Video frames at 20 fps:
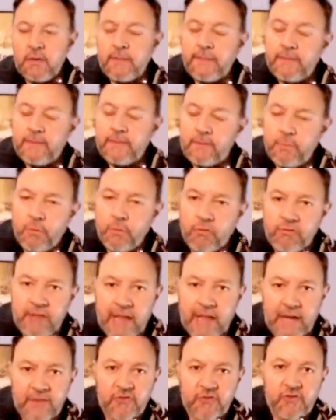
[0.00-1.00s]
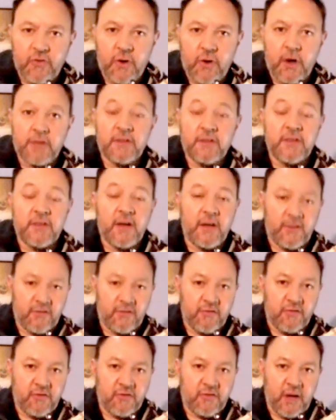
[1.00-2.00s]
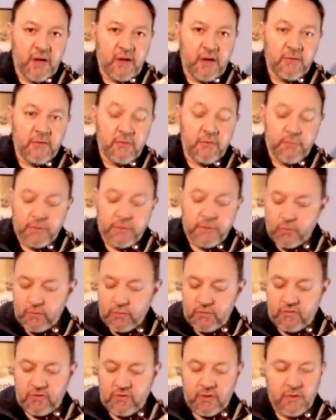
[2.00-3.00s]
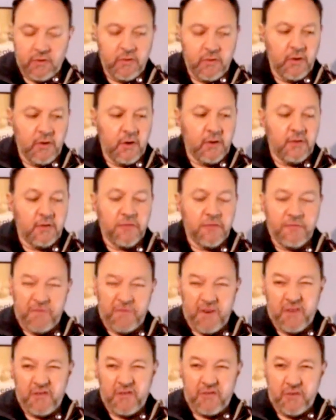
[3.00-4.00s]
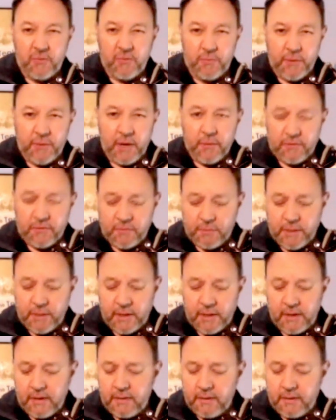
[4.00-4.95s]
The more relaxed you are, the nicer it sounds, but also the faster you'll be able to play.